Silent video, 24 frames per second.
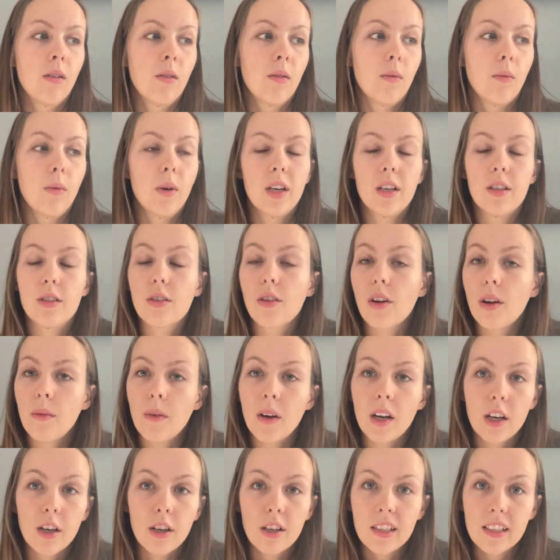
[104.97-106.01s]
When a
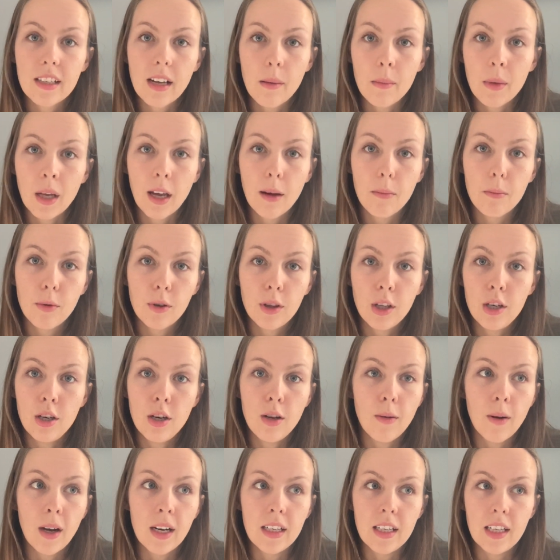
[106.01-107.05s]
screenwriter is coming up with a new
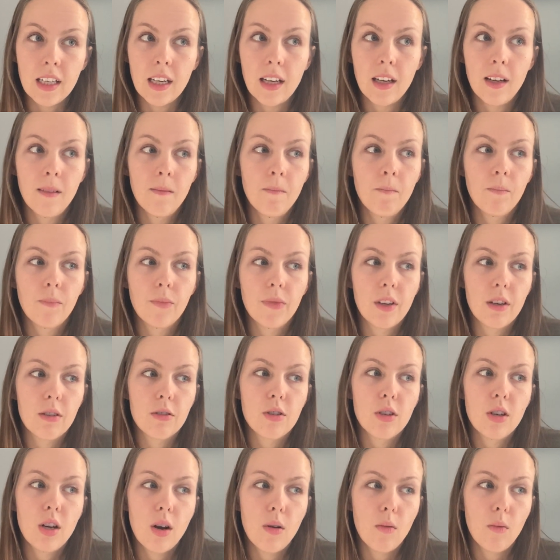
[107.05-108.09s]
idea, there's
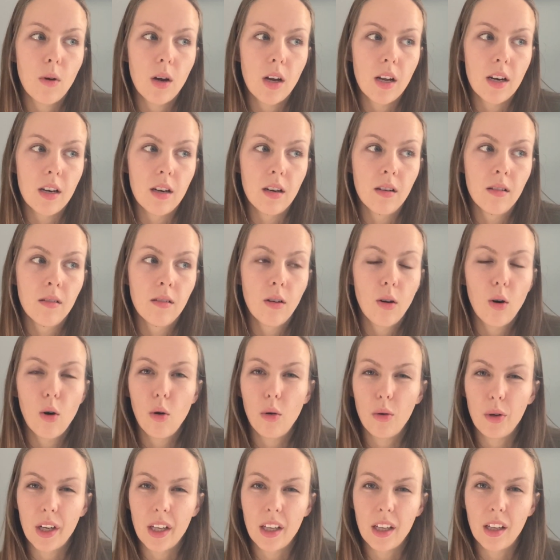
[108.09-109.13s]
no one
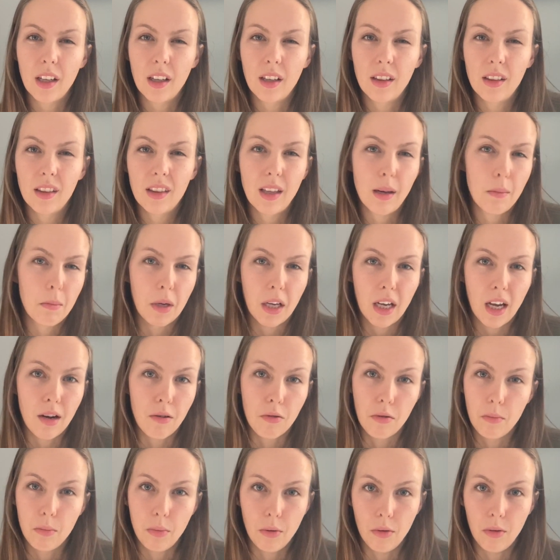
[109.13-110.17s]
holding them
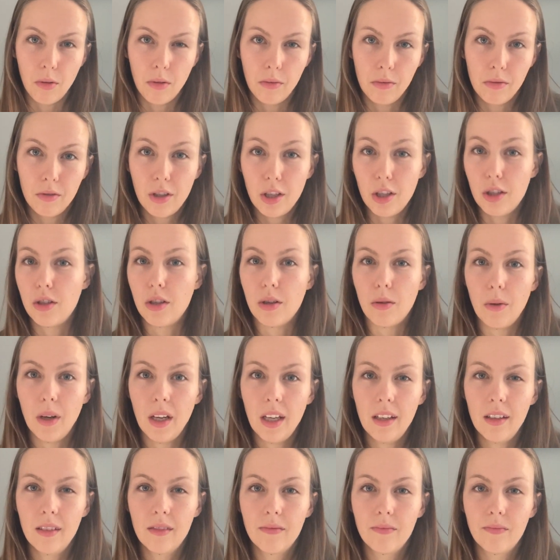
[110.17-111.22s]
accountable to do
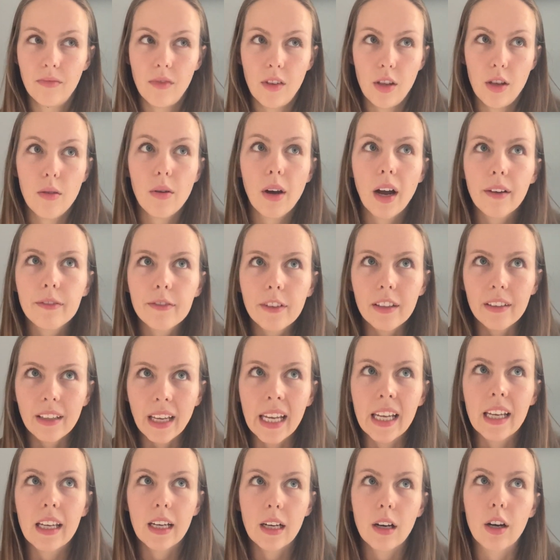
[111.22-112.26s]
it. You have to
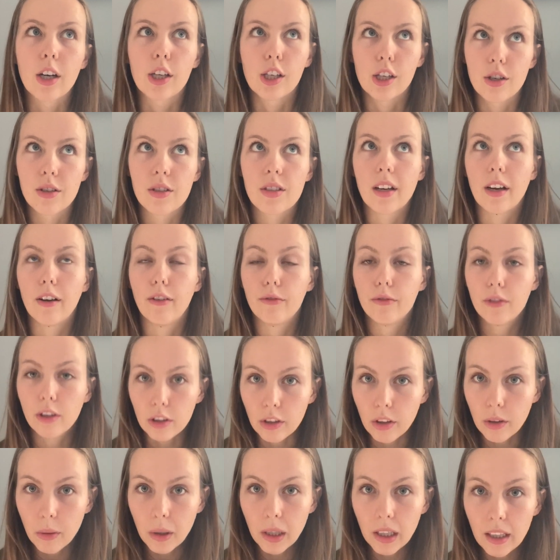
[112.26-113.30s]
take it on yourself to
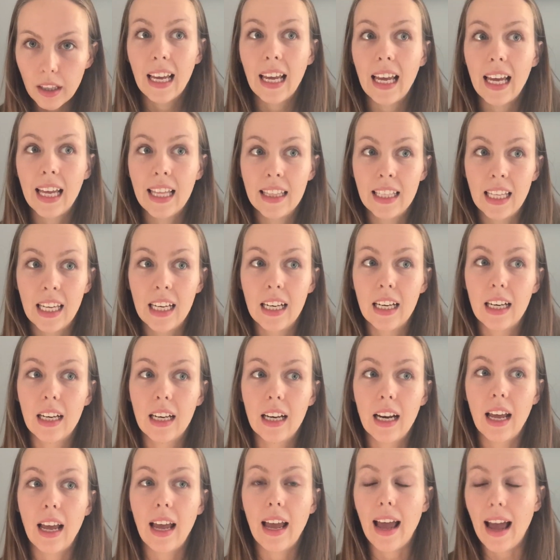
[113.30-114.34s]
do it, and then
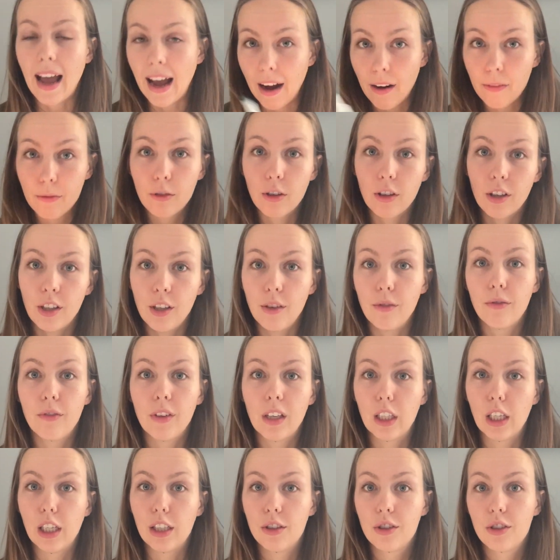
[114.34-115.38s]
after you
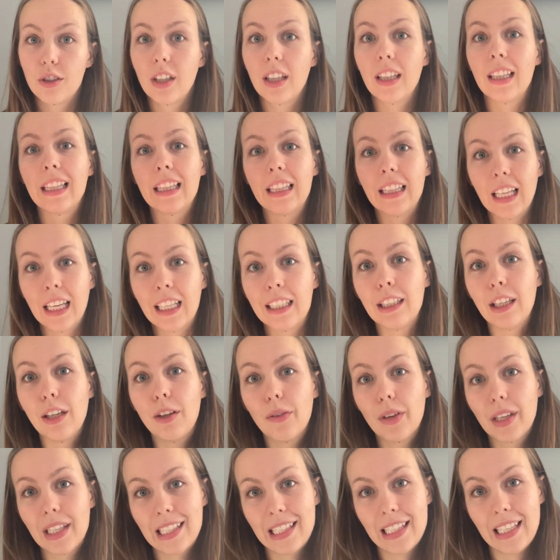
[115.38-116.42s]
finish, then you
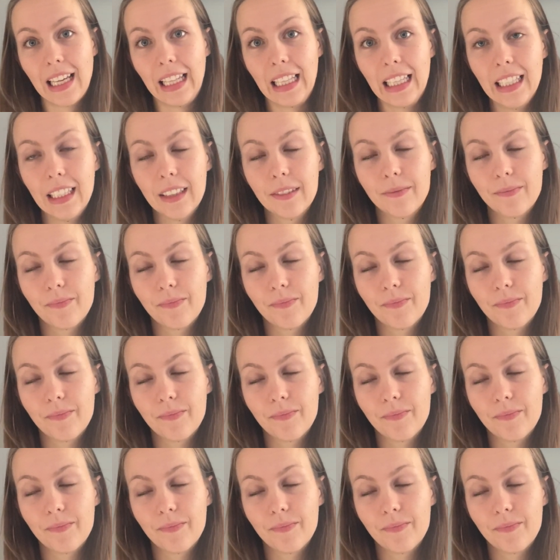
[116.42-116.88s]
can sell it.